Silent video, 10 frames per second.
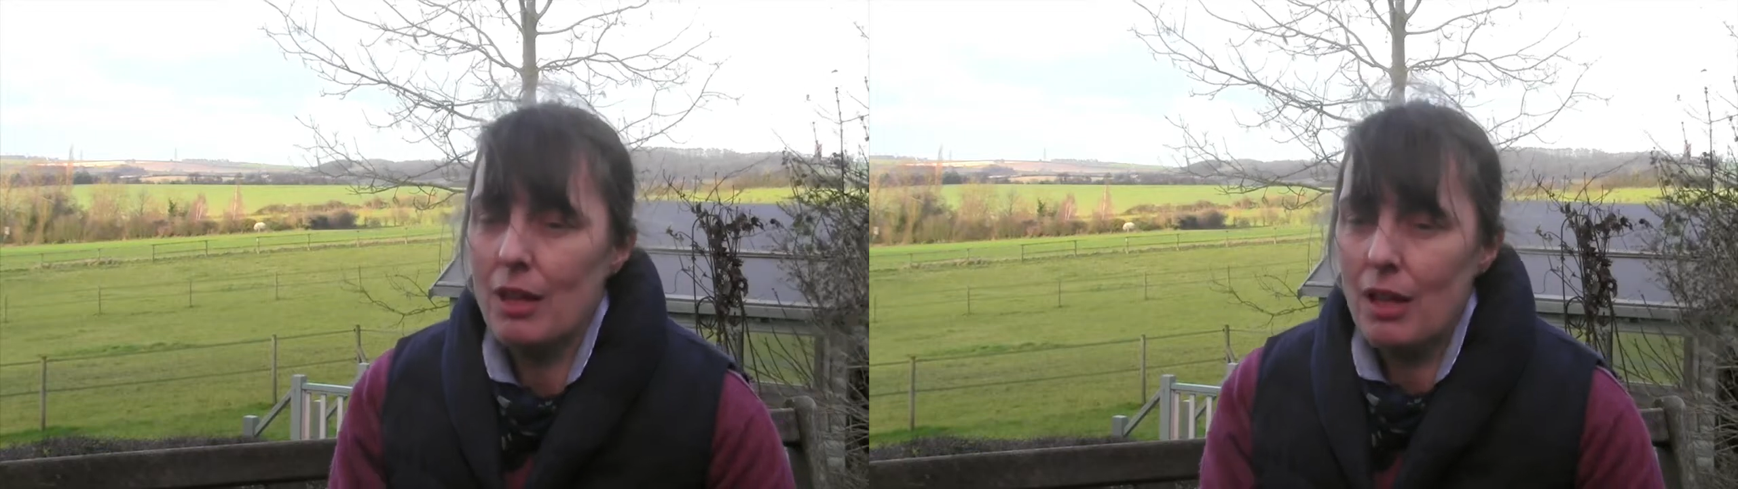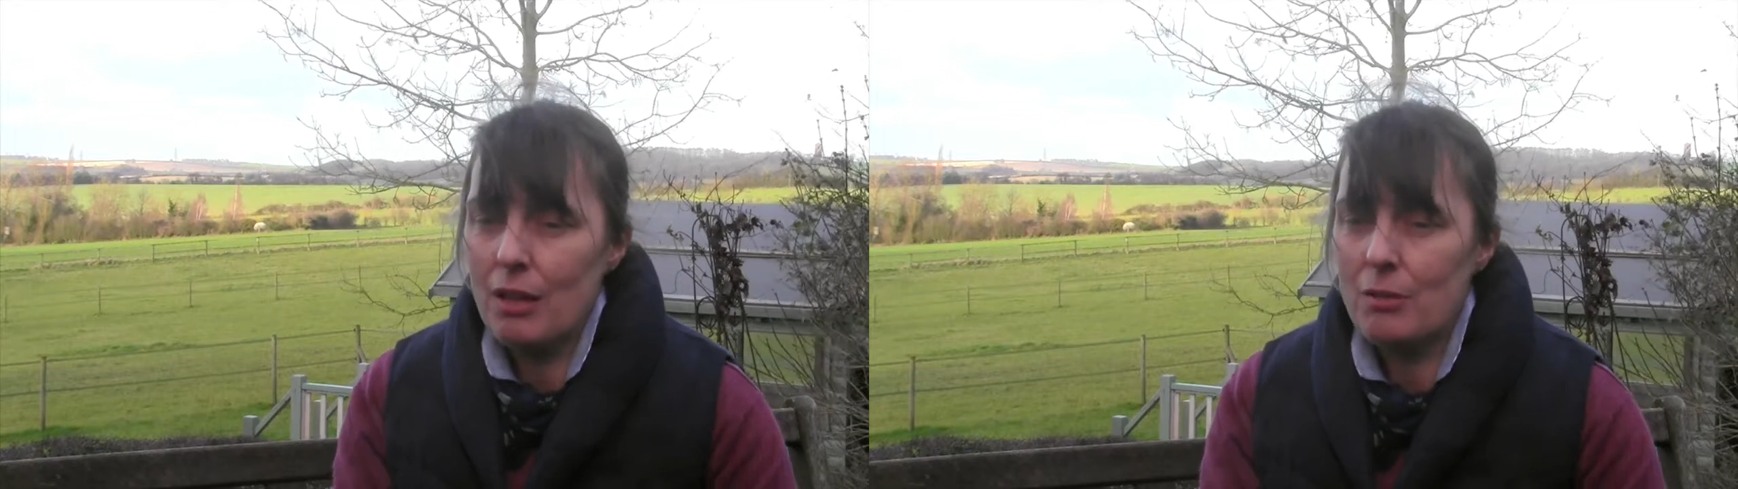
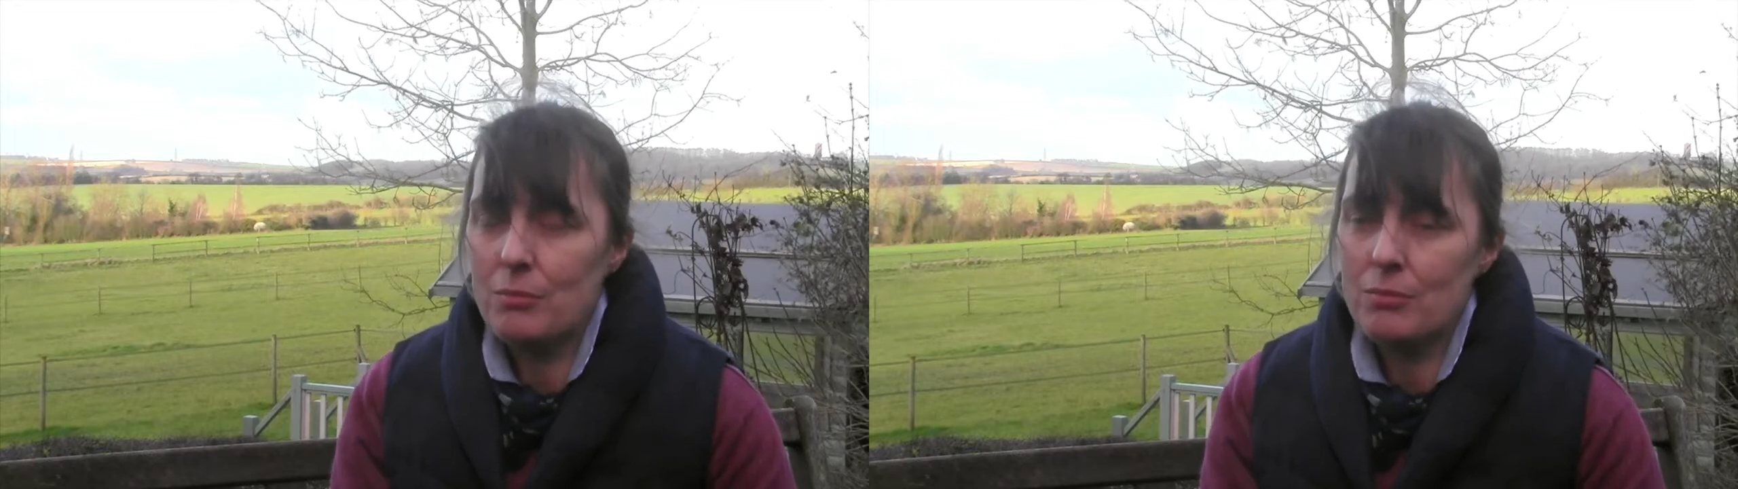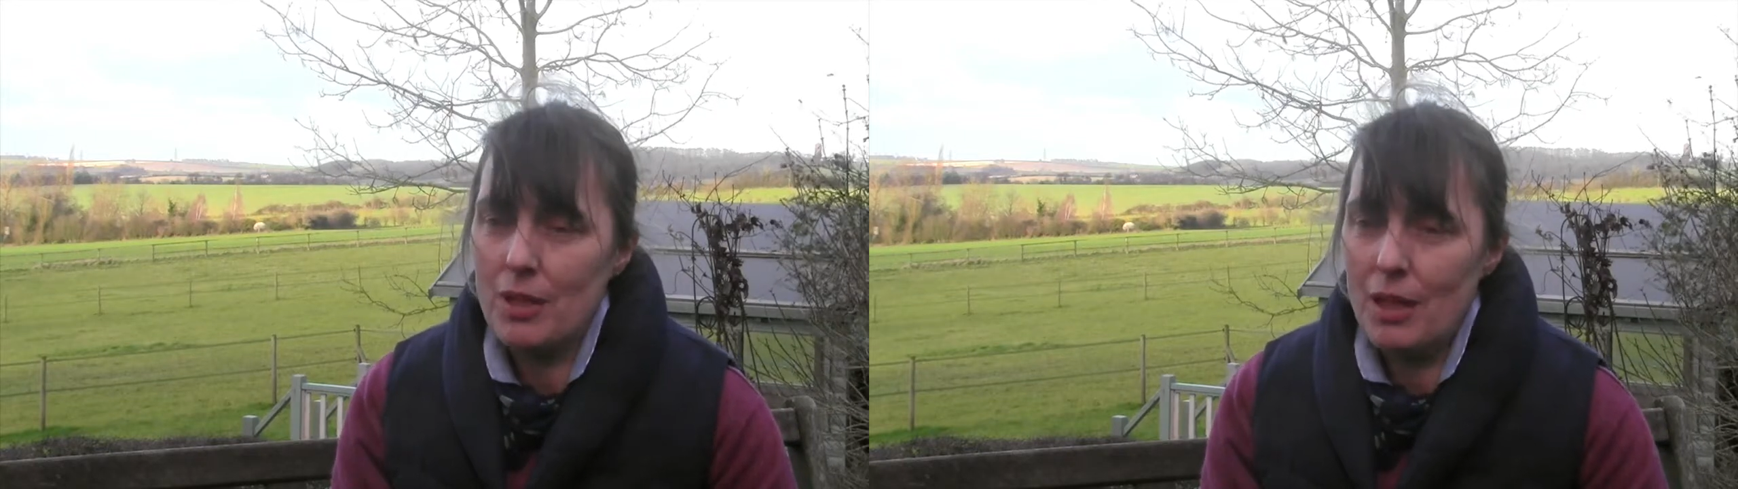
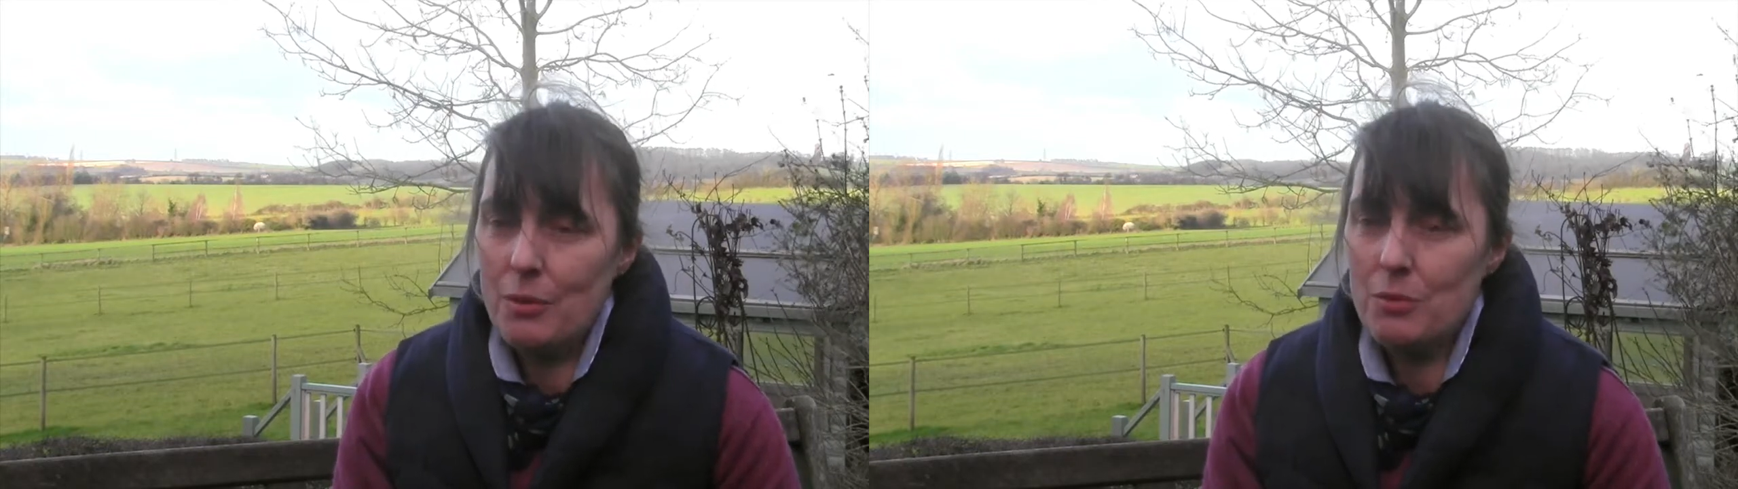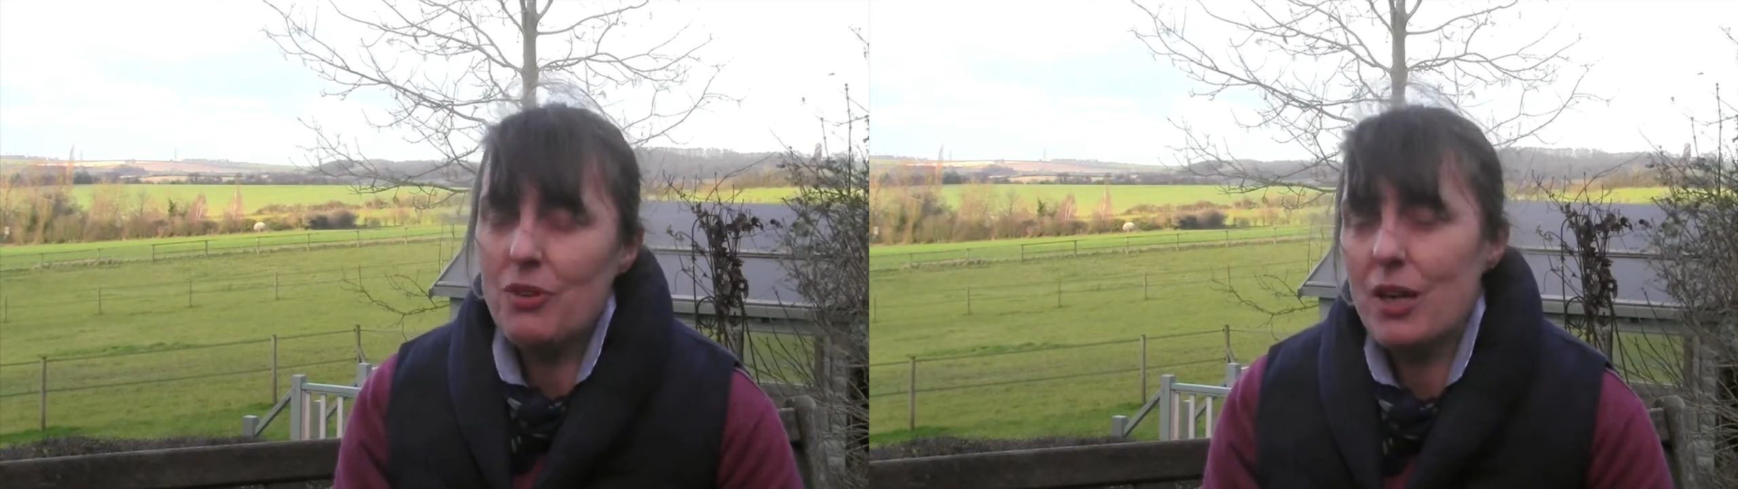
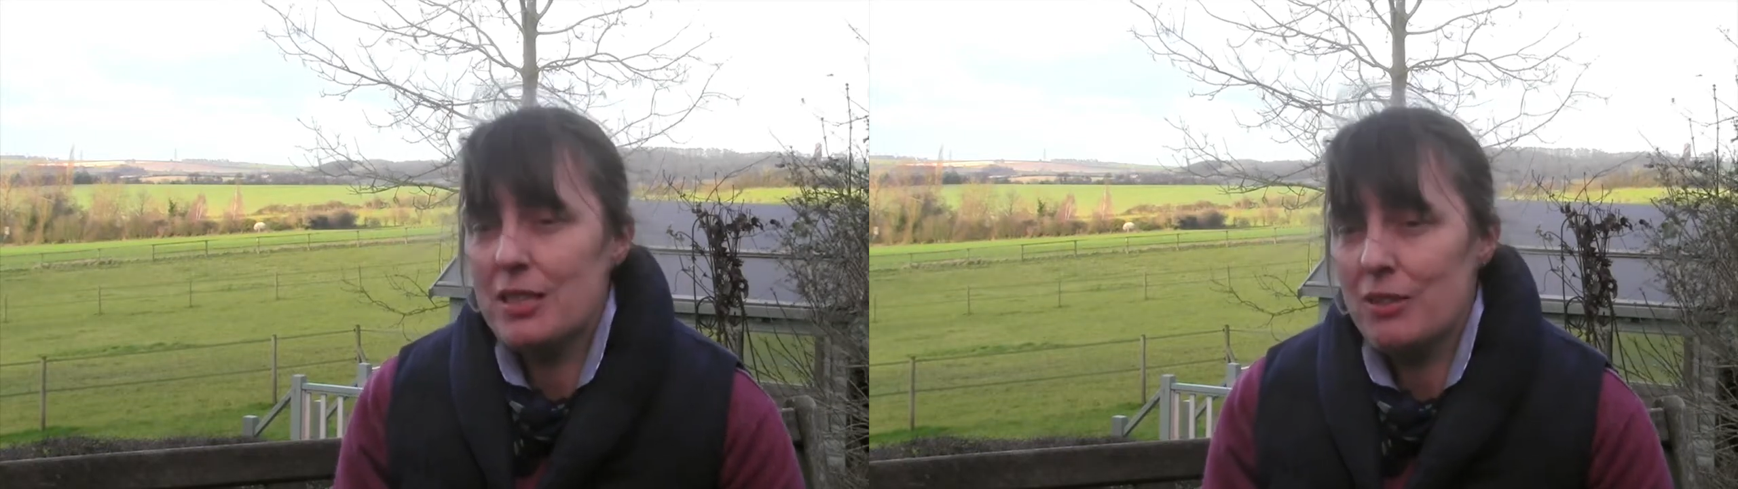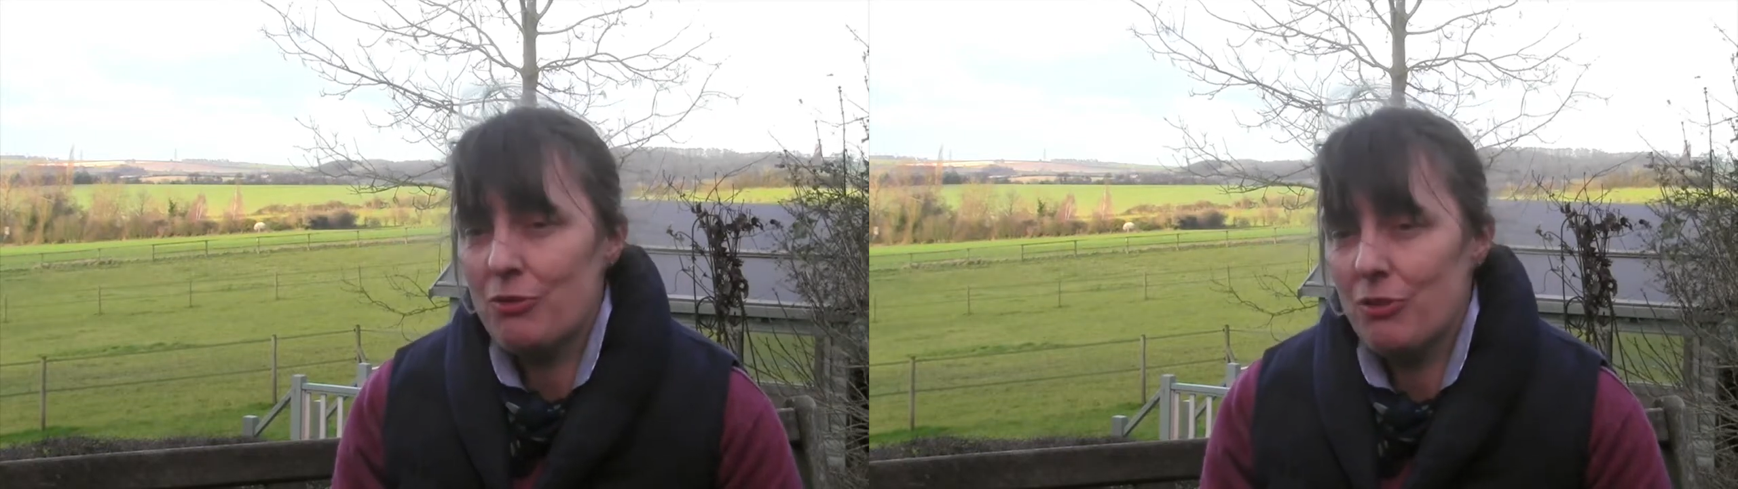was very
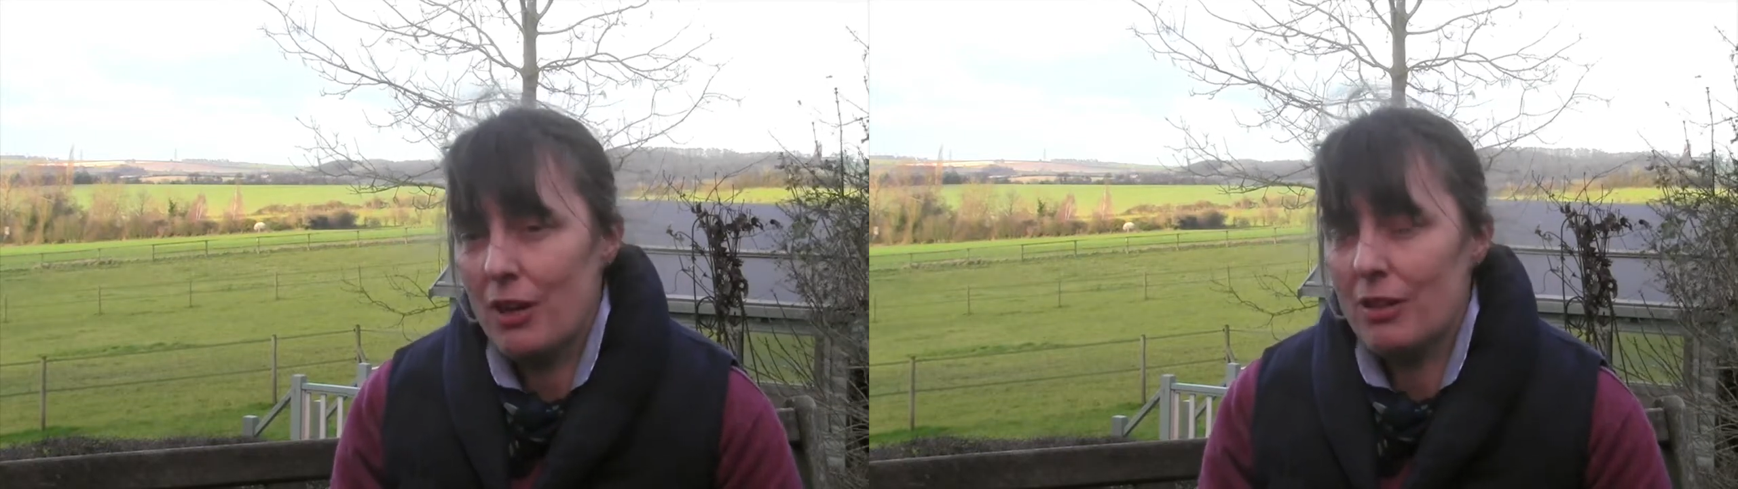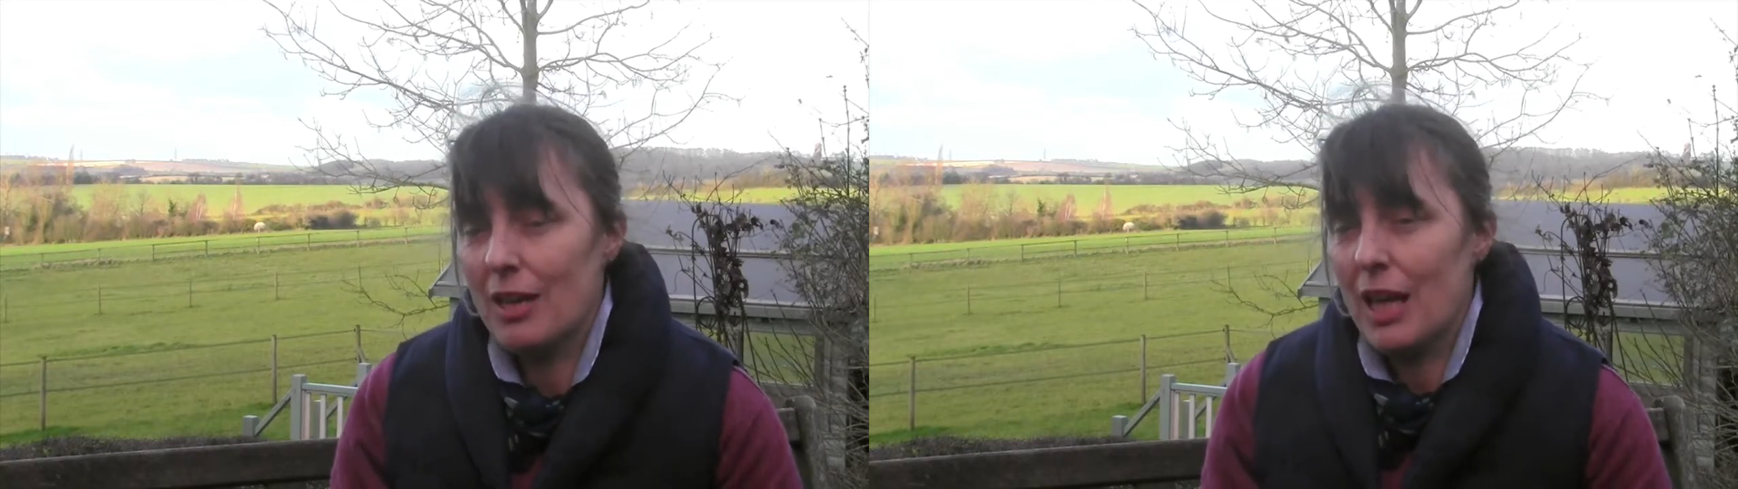
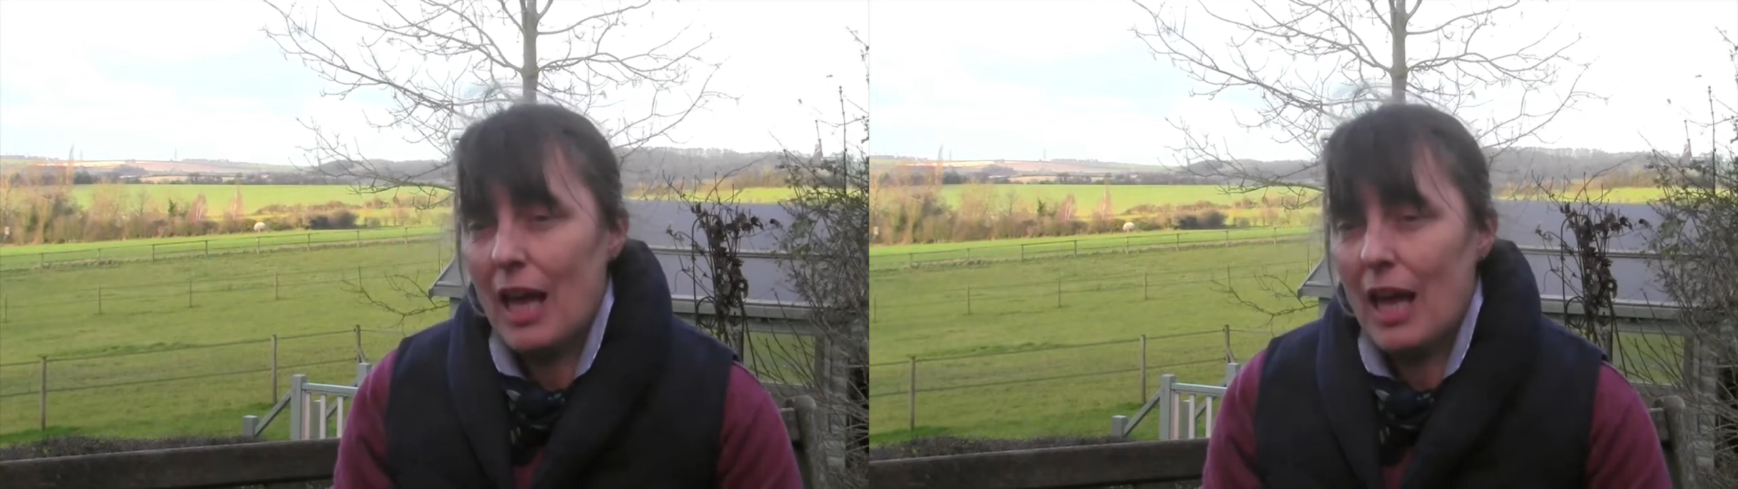different.